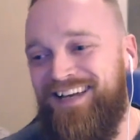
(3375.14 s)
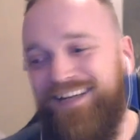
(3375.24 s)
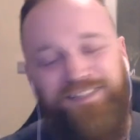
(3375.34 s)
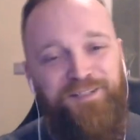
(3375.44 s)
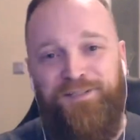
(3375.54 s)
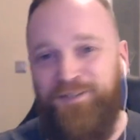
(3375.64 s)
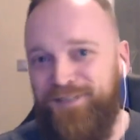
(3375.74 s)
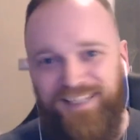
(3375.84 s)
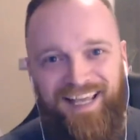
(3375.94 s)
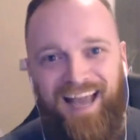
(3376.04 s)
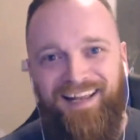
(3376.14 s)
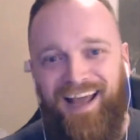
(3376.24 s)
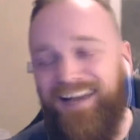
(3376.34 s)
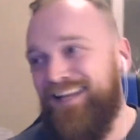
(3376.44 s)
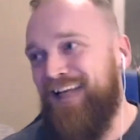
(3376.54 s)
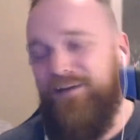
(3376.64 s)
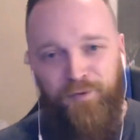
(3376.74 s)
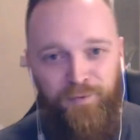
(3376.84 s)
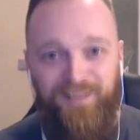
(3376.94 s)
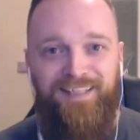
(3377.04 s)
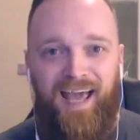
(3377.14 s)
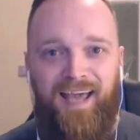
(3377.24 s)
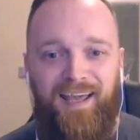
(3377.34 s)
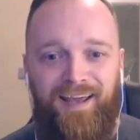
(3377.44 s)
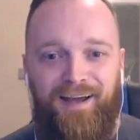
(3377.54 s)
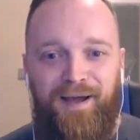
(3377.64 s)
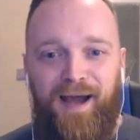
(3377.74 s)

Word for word: it just doesn't get it, and it never will get it.